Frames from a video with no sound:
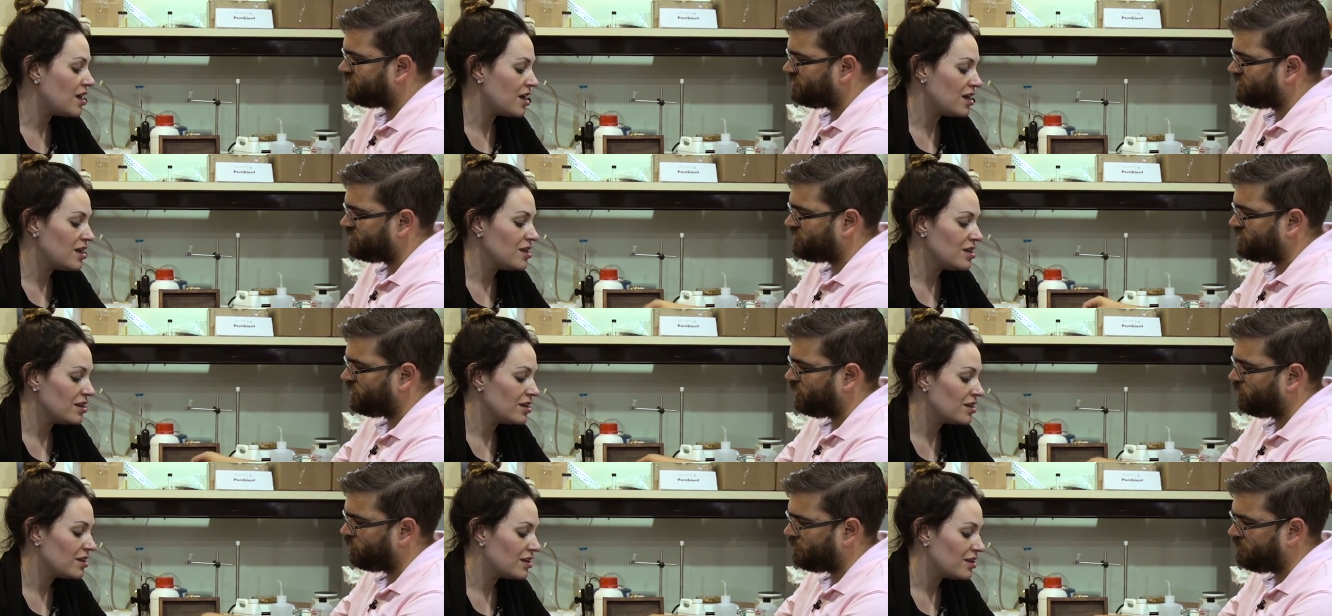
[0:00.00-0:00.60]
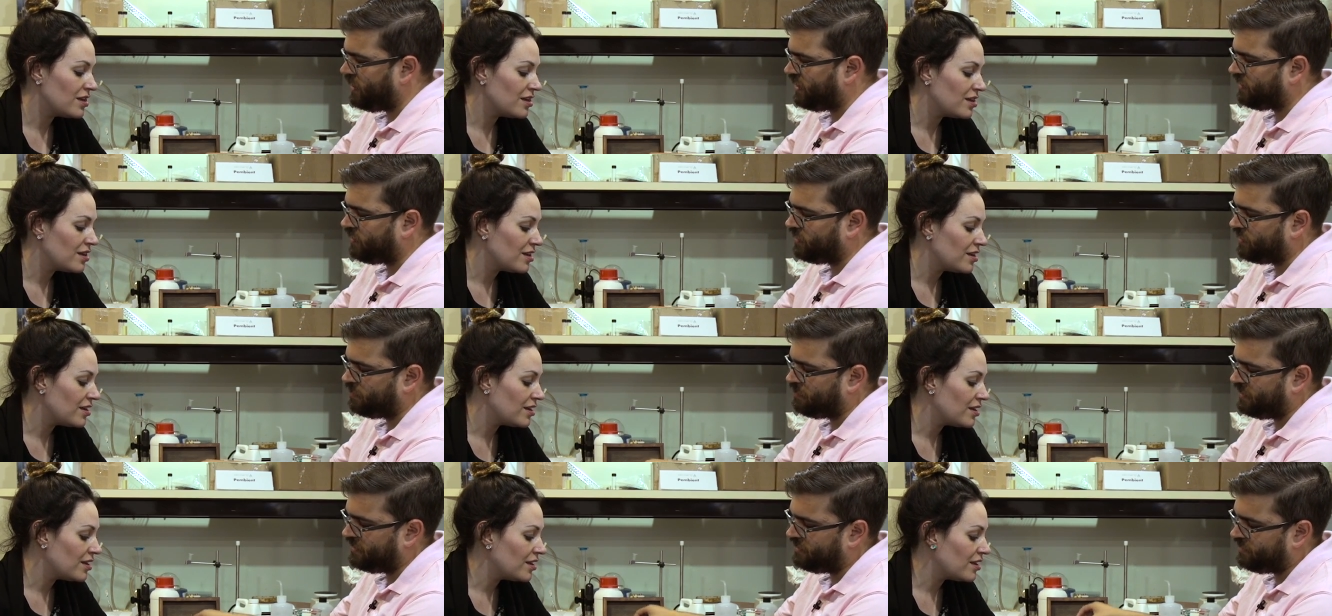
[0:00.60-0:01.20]
Speaker 1: Uh -huh. So we're making
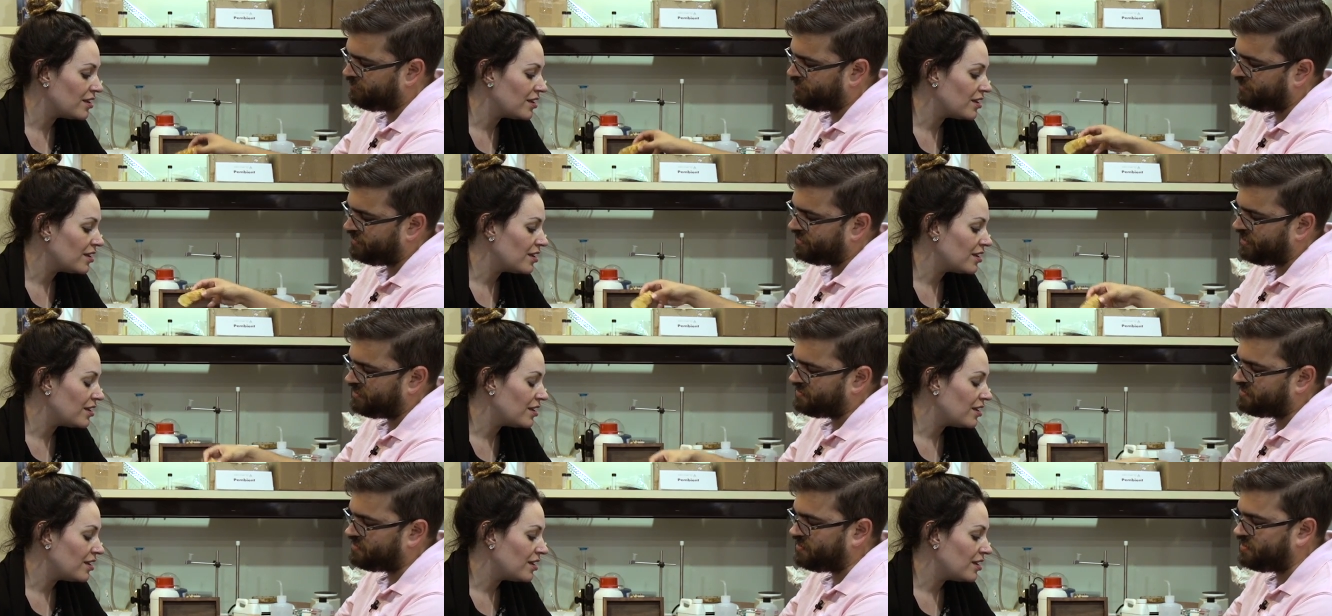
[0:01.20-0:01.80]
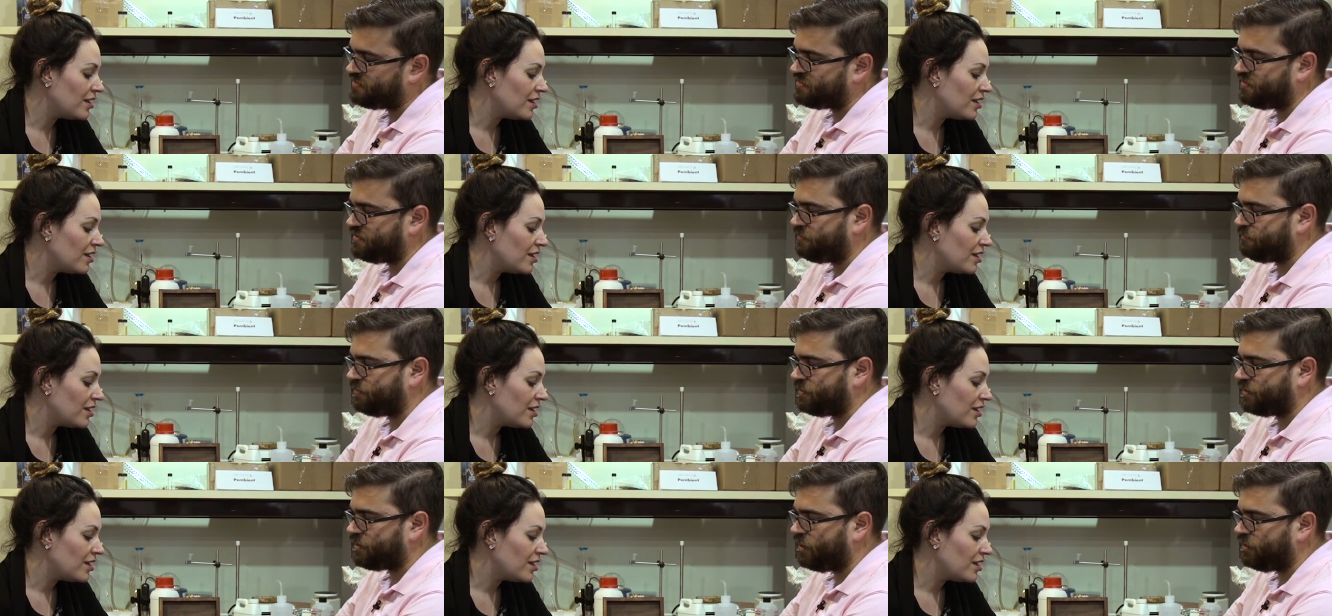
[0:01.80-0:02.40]
them at different densities and different